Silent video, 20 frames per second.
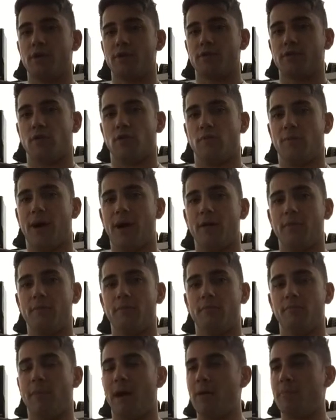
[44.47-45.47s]
So
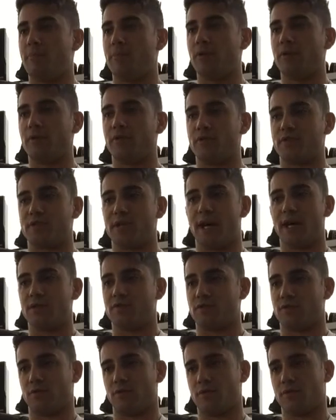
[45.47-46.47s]
my build and
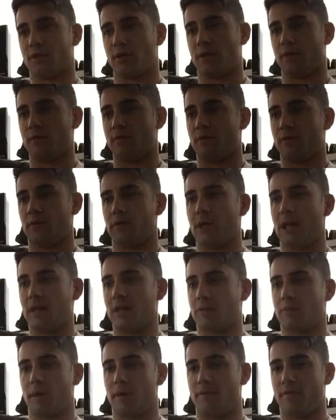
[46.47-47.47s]
size is always a
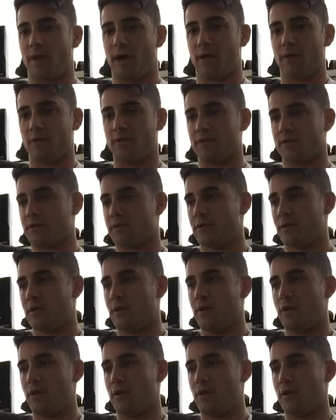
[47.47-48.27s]
lot like my father's,